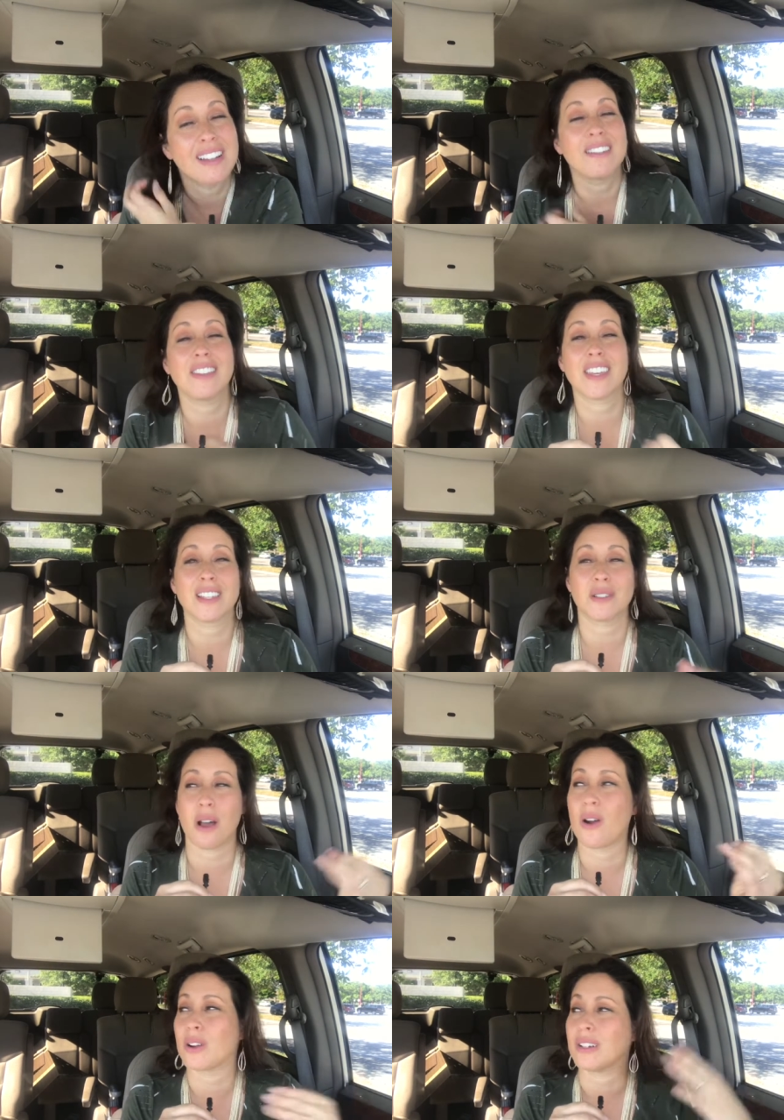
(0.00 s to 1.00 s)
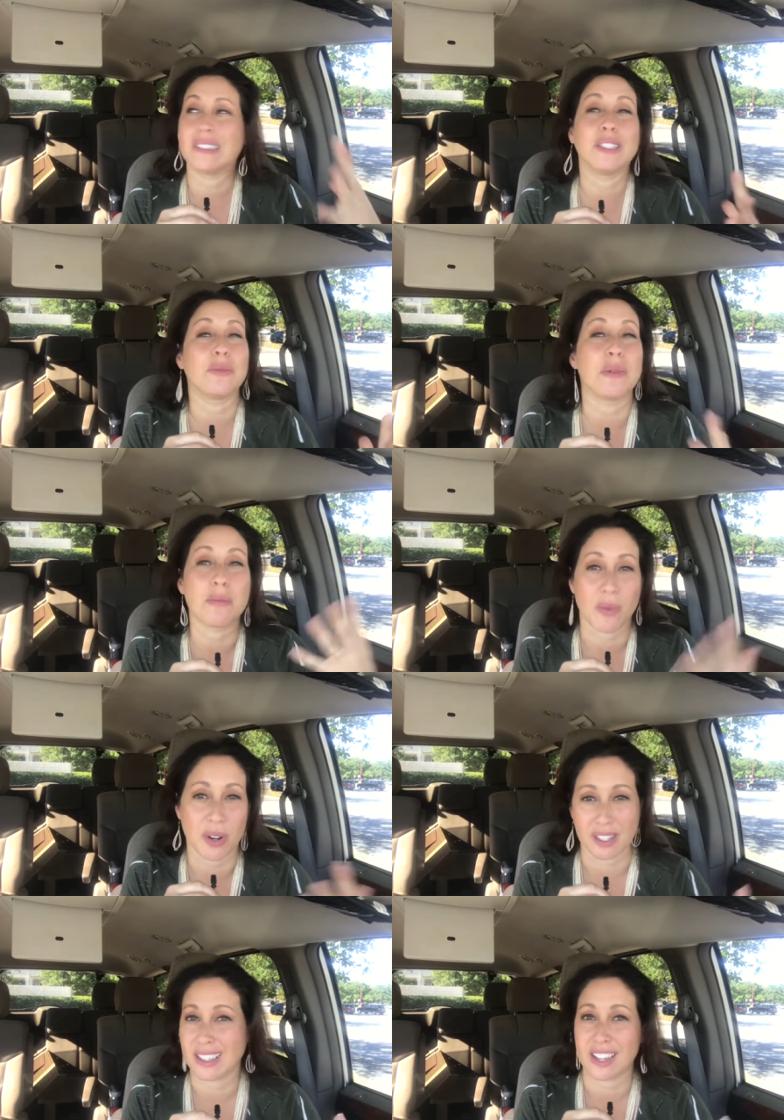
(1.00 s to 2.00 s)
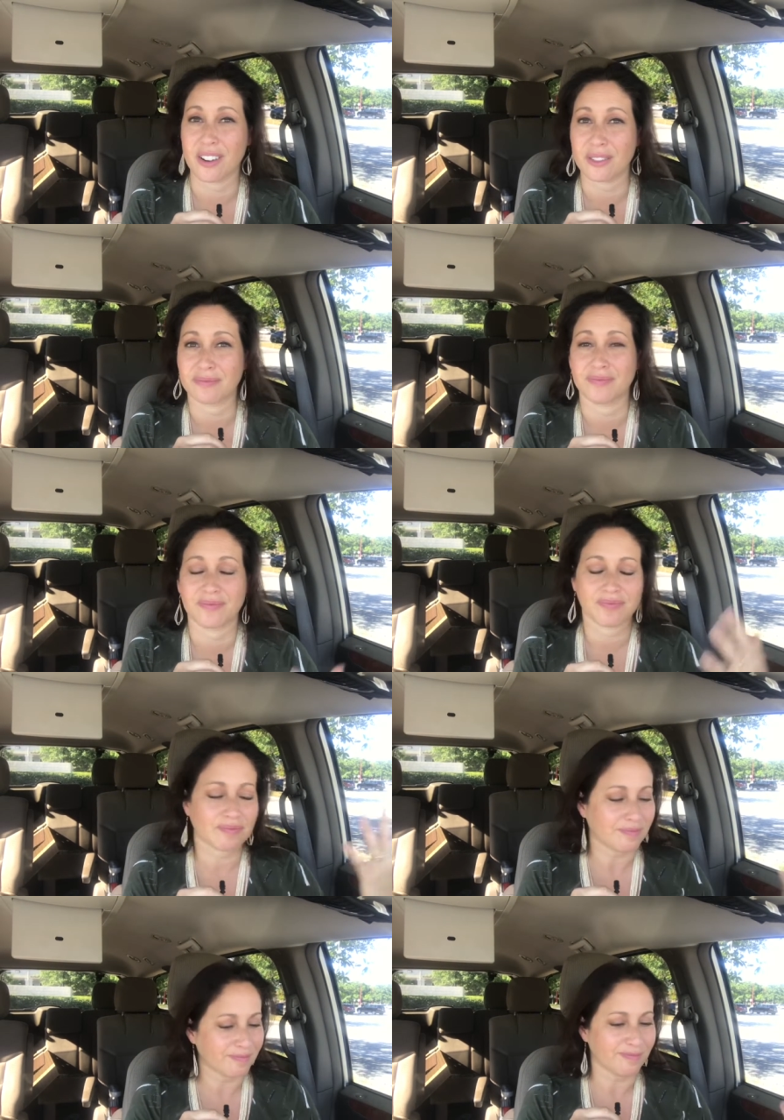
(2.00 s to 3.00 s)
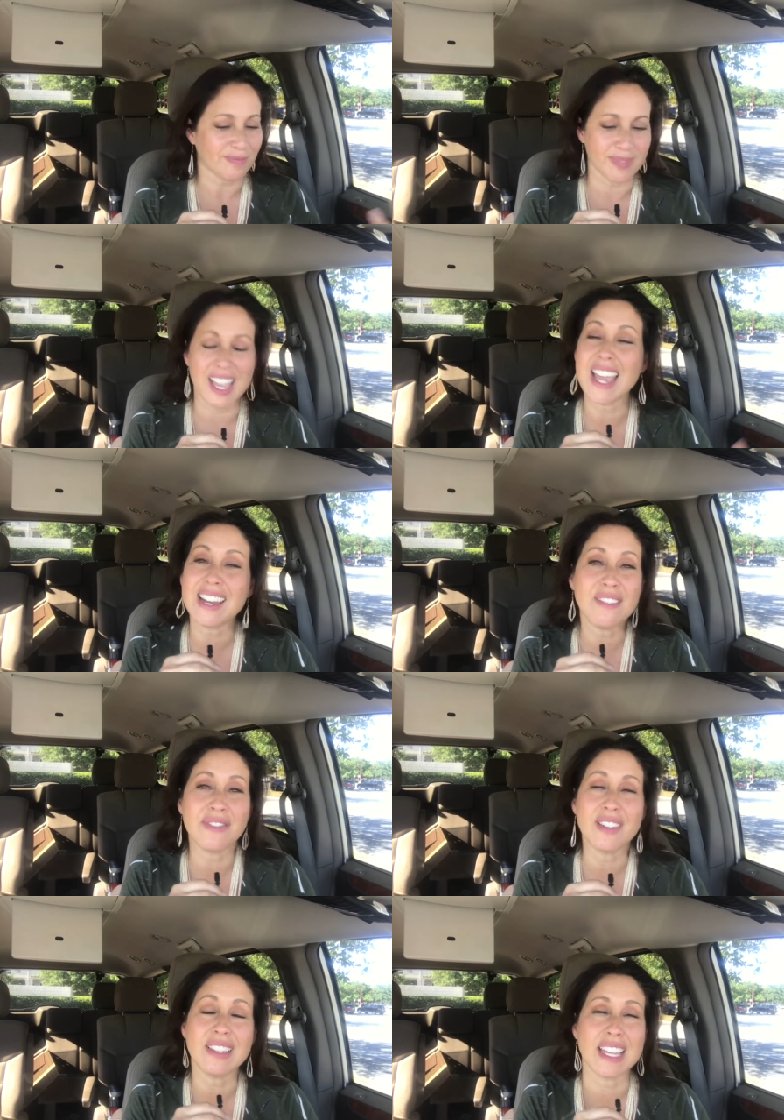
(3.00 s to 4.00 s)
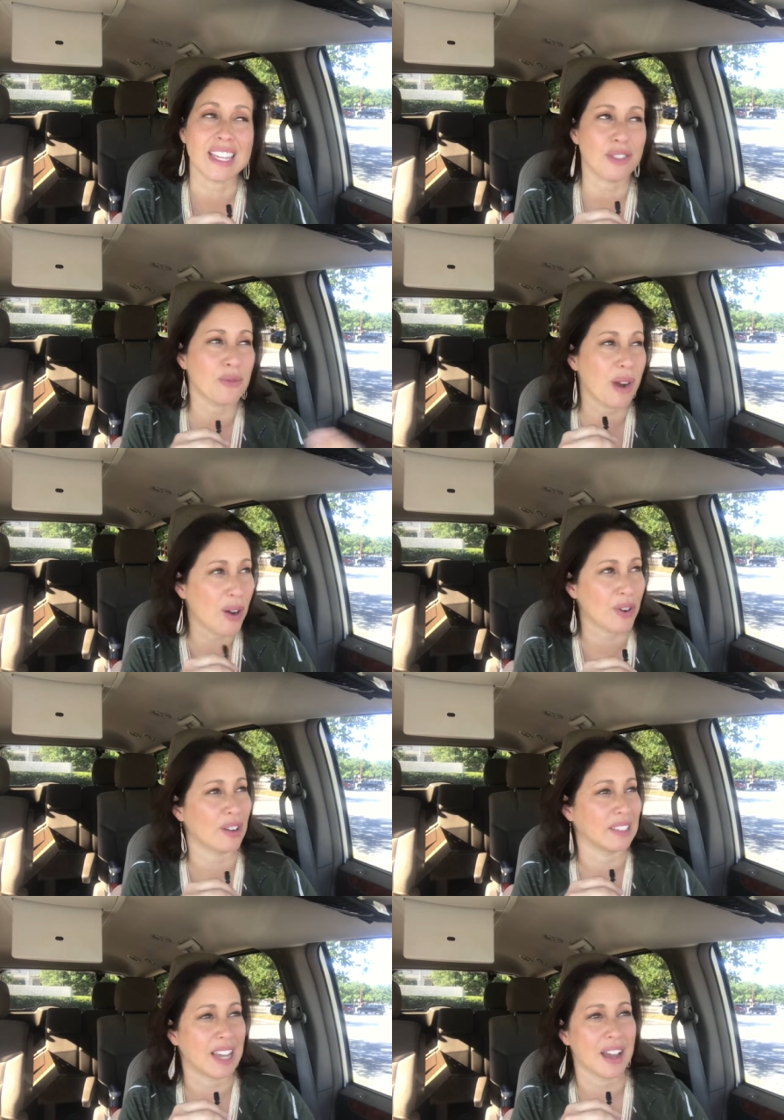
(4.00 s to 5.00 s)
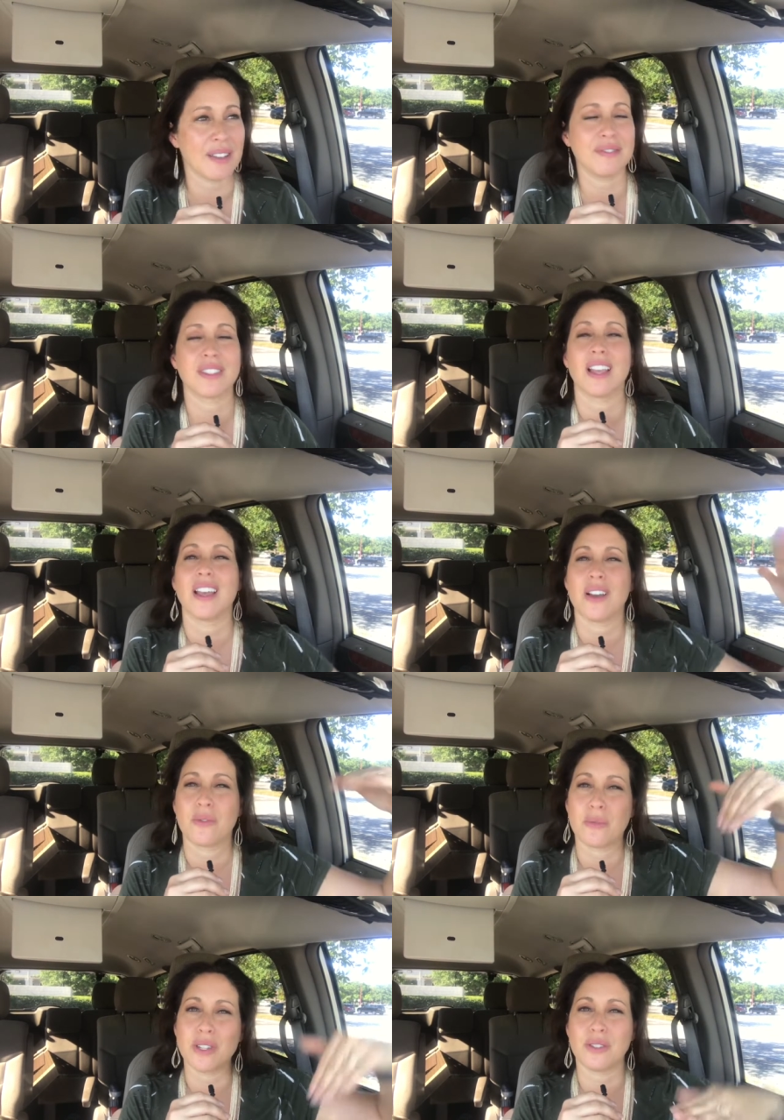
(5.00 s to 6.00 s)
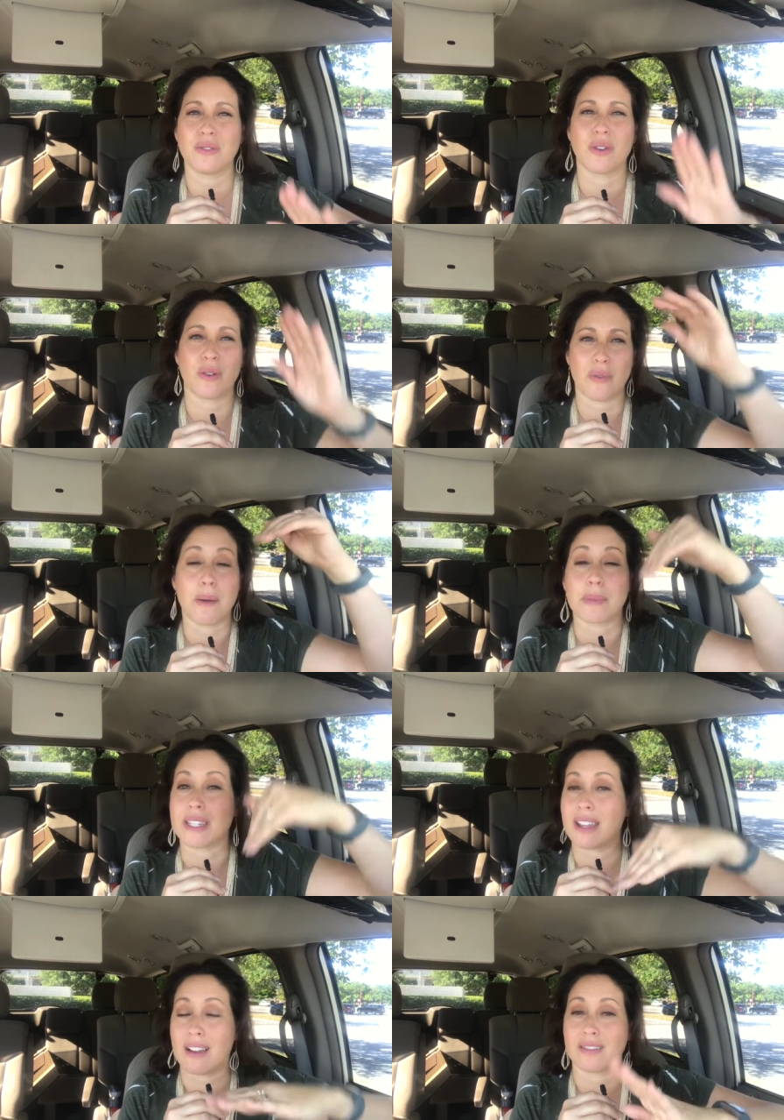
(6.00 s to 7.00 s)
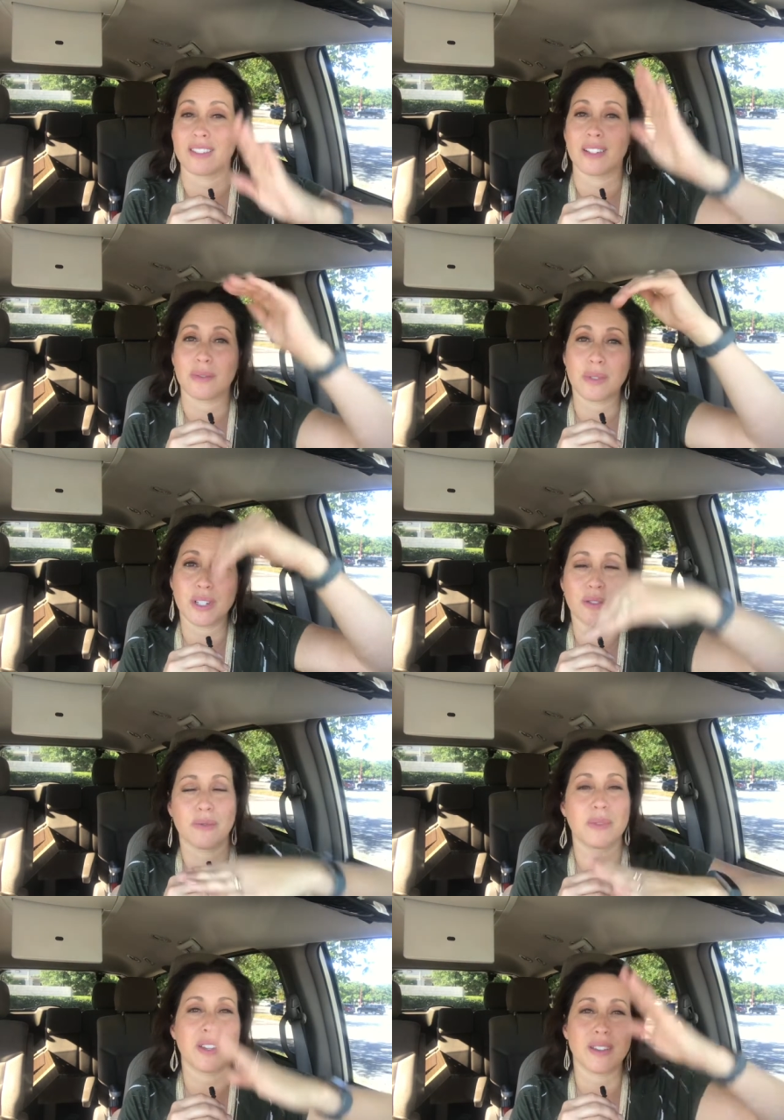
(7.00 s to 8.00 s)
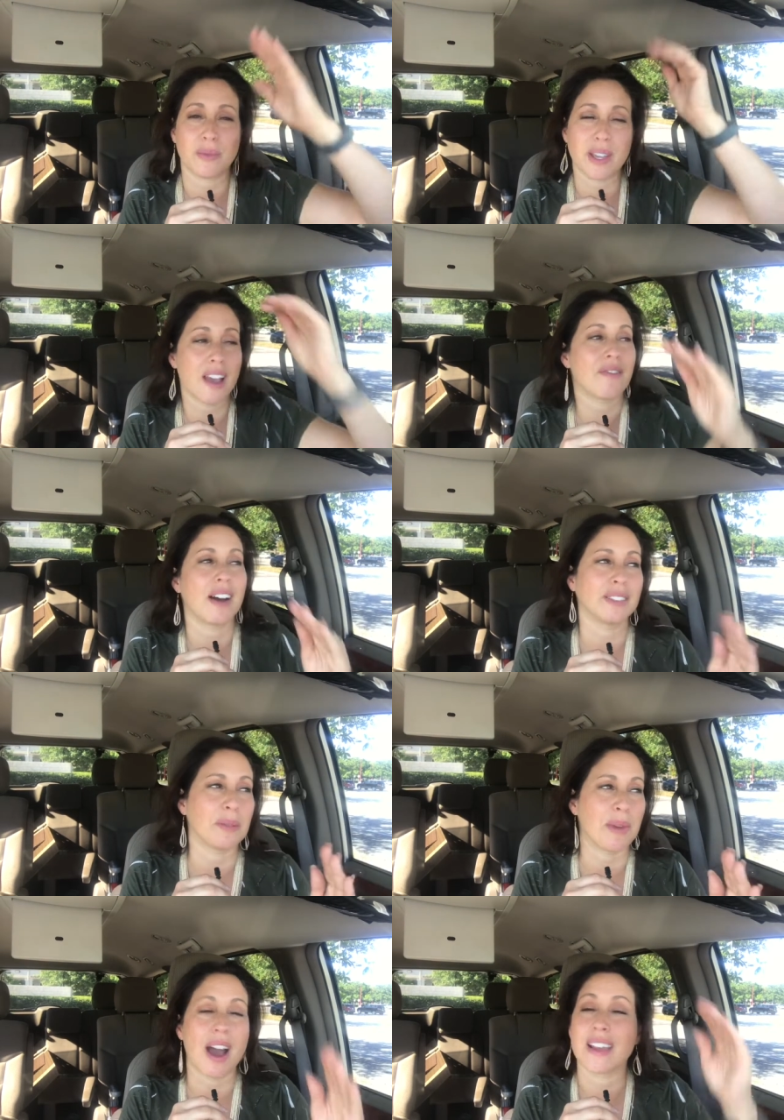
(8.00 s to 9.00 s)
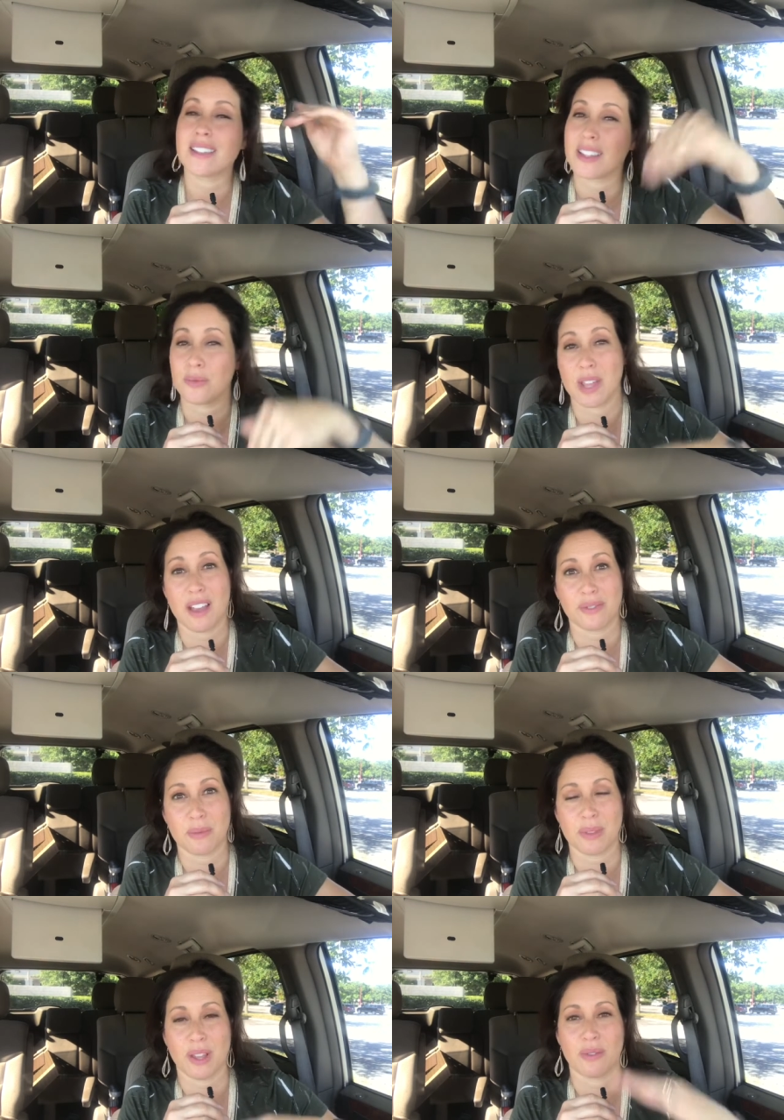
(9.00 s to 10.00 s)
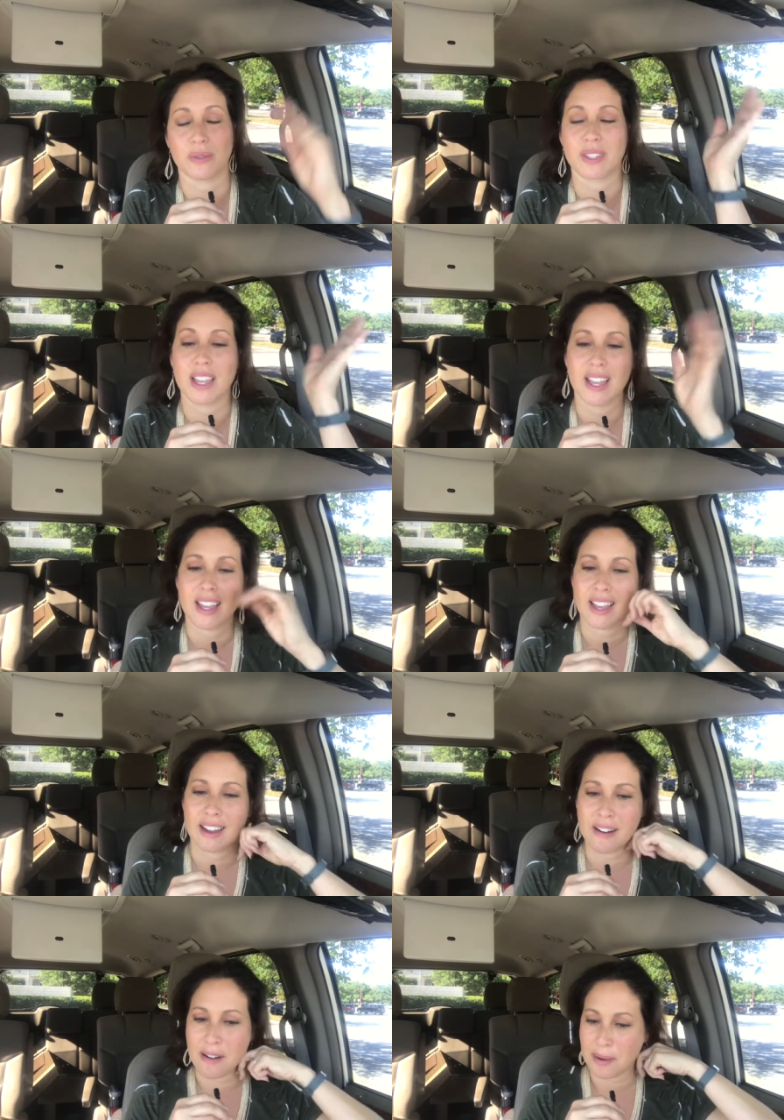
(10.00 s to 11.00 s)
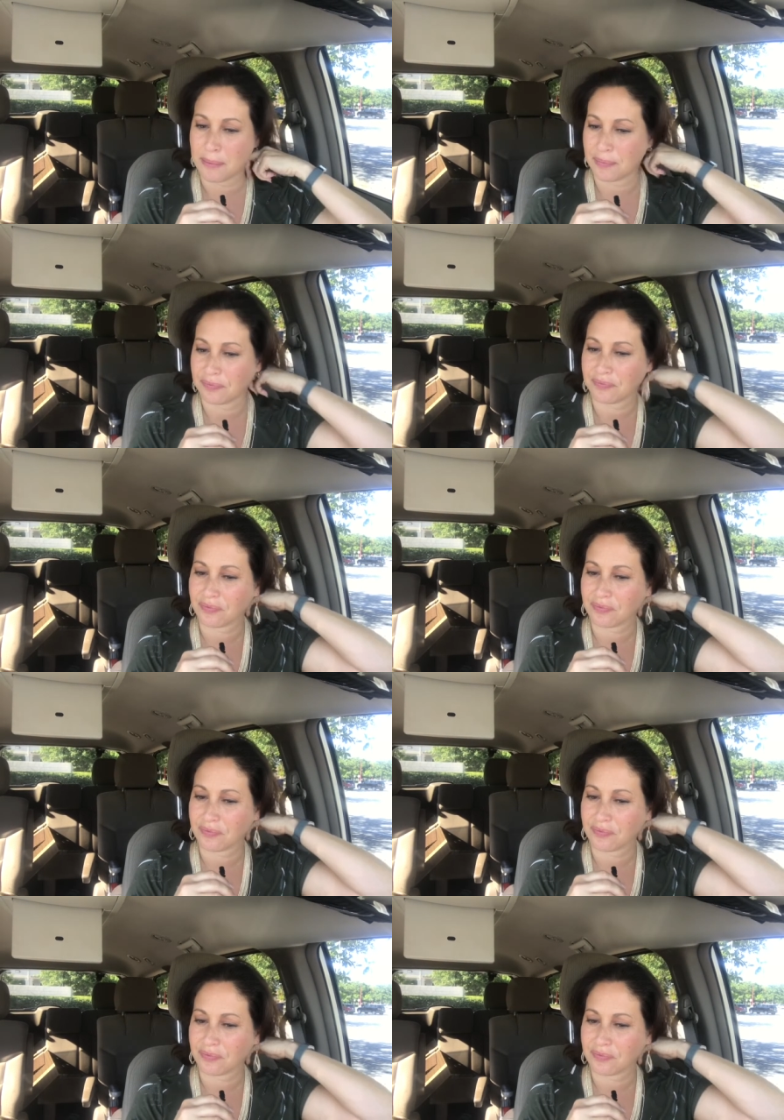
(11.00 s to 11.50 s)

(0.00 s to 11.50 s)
things are a little bit more clear. And I feel like throughout our lives, we do go up and down. We do we we have some highs and we have some lows. Um,